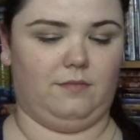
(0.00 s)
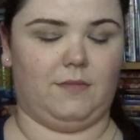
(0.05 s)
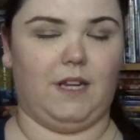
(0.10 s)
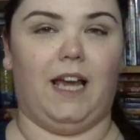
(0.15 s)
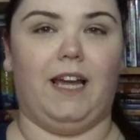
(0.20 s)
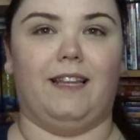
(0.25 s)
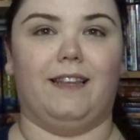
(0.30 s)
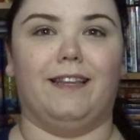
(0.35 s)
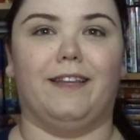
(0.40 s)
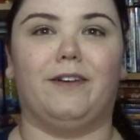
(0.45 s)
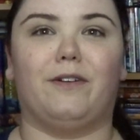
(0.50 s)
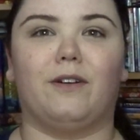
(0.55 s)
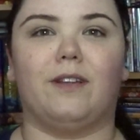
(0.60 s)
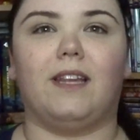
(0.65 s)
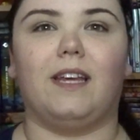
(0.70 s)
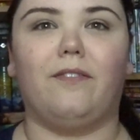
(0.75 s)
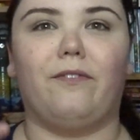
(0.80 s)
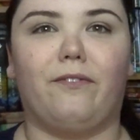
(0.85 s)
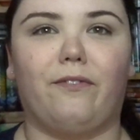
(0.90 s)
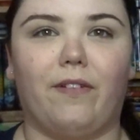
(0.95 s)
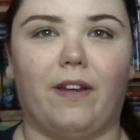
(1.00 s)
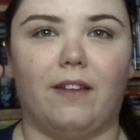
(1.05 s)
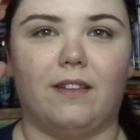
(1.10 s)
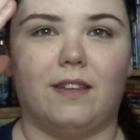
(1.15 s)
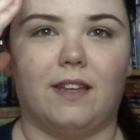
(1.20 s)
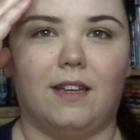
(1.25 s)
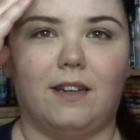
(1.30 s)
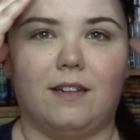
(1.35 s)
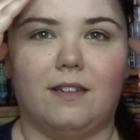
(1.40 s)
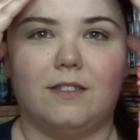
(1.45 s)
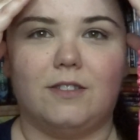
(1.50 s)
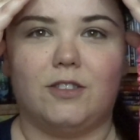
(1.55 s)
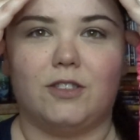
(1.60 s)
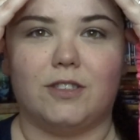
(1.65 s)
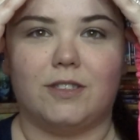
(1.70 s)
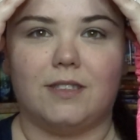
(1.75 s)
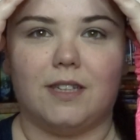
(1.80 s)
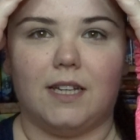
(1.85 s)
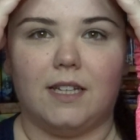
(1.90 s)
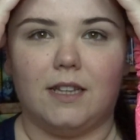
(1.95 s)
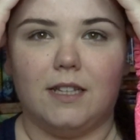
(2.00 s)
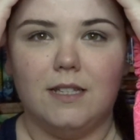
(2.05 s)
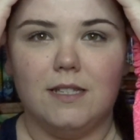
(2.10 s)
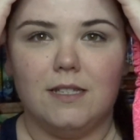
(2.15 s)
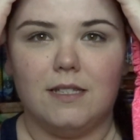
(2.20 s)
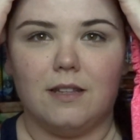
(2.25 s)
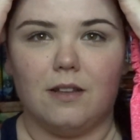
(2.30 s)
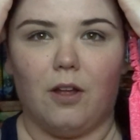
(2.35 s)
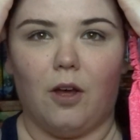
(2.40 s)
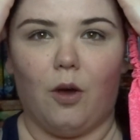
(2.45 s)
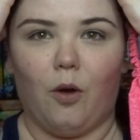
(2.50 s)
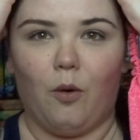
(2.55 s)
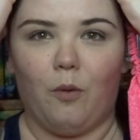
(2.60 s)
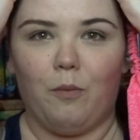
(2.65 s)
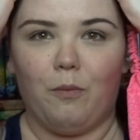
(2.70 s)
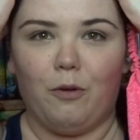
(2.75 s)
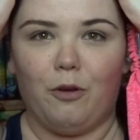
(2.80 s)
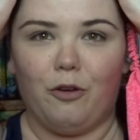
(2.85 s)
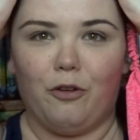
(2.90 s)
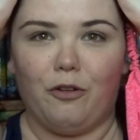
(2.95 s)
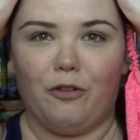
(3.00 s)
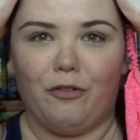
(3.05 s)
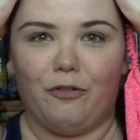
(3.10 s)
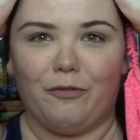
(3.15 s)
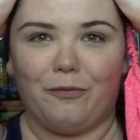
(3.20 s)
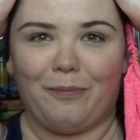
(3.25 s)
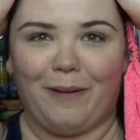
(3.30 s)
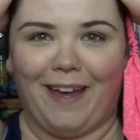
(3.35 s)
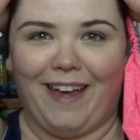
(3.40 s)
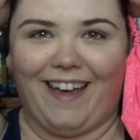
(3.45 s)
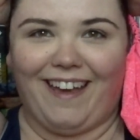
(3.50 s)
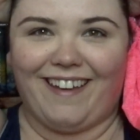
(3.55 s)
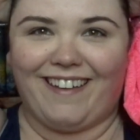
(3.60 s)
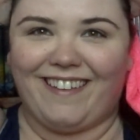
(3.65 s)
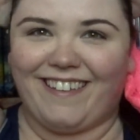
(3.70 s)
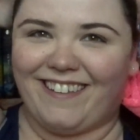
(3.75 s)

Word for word: I literally felt it. It's just like the slow move back.